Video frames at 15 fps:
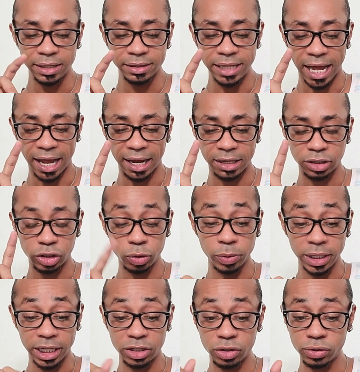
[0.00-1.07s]
that you
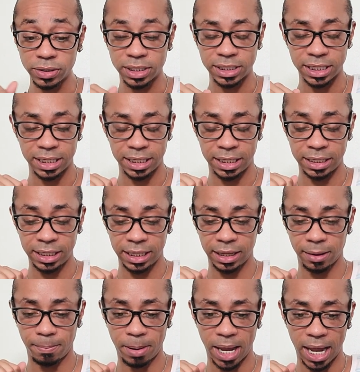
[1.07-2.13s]
were interested in in
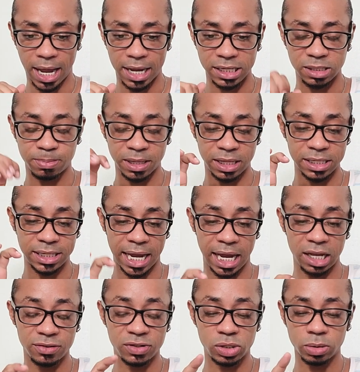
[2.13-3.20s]
the past, but this
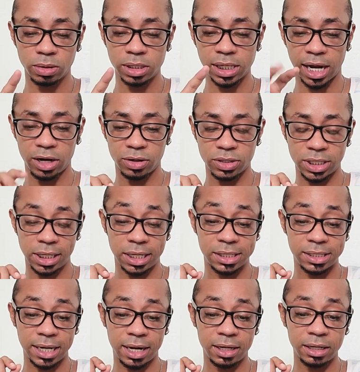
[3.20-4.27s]
8 of swords energy is
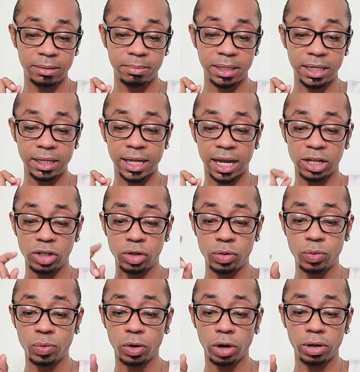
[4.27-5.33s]
telling me that
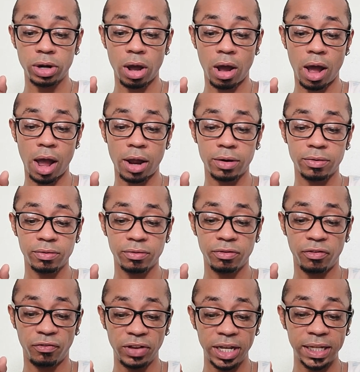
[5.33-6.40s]
you were not
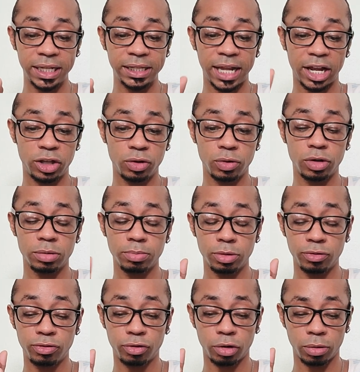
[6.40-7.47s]
feeling like you could
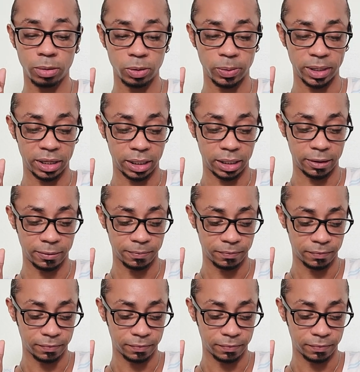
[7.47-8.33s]
move forward with it.